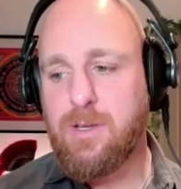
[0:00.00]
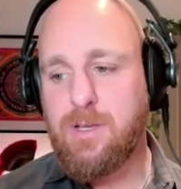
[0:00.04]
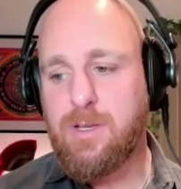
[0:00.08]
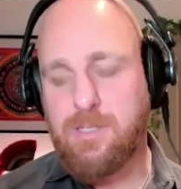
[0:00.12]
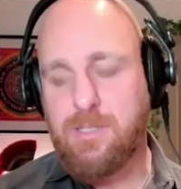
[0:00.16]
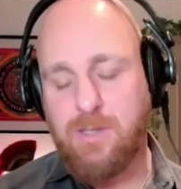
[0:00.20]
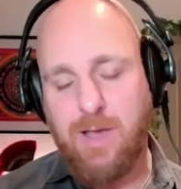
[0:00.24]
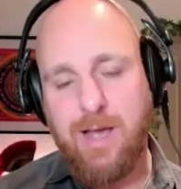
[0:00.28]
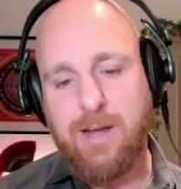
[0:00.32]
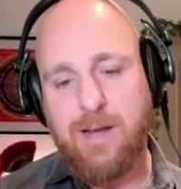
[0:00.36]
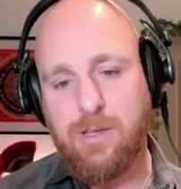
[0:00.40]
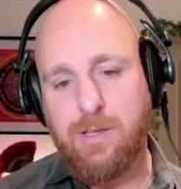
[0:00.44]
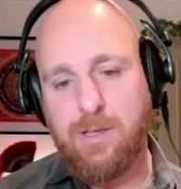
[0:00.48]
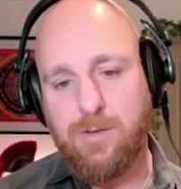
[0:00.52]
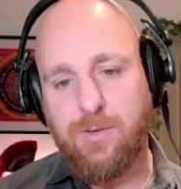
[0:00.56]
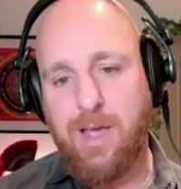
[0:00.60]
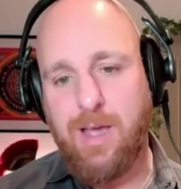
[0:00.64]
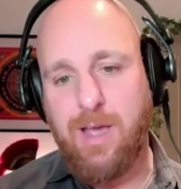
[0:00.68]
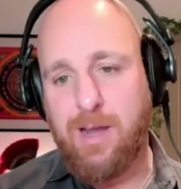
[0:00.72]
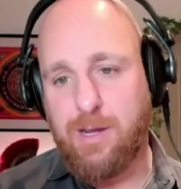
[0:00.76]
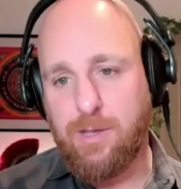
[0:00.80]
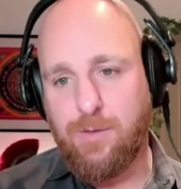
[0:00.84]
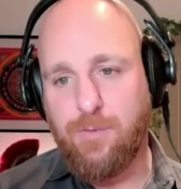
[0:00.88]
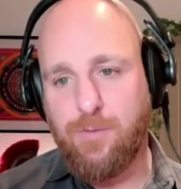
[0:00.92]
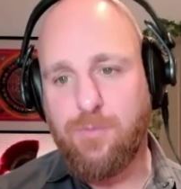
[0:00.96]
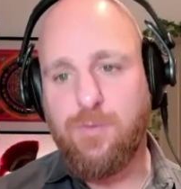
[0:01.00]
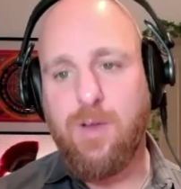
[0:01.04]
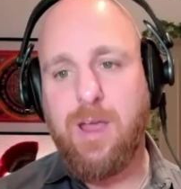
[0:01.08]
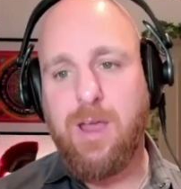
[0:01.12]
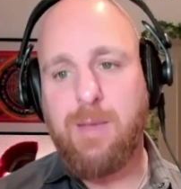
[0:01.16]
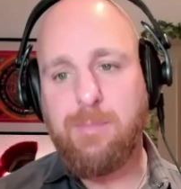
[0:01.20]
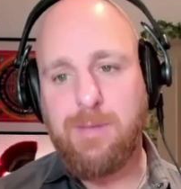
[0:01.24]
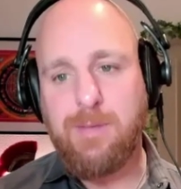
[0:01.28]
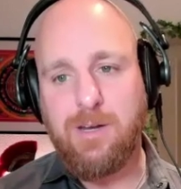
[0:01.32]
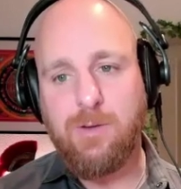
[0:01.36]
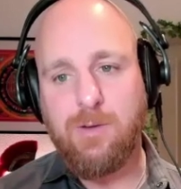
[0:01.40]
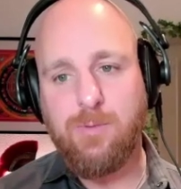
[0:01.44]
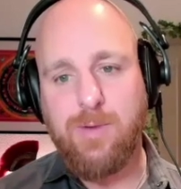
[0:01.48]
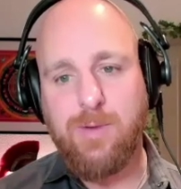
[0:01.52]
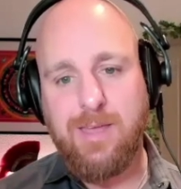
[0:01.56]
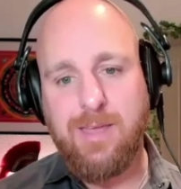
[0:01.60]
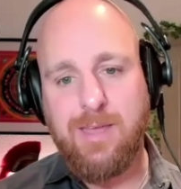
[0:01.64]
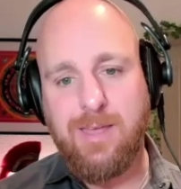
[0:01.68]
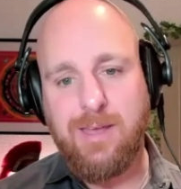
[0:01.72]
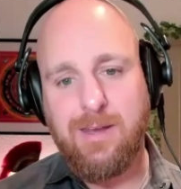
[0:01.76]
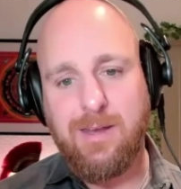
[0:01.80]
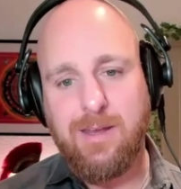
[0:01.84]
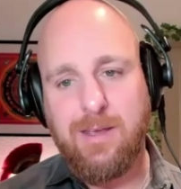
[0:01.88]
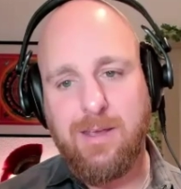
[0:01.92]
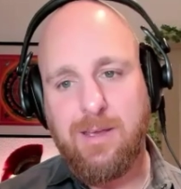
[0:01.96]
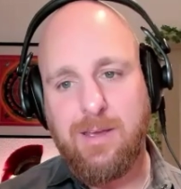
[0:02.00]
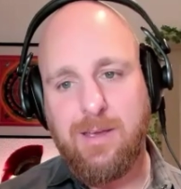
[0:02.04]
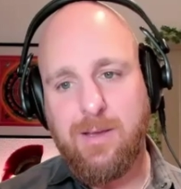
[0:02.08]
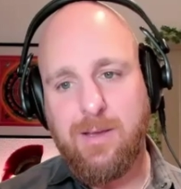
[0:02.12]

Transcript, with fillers: So how do you frame it in a way that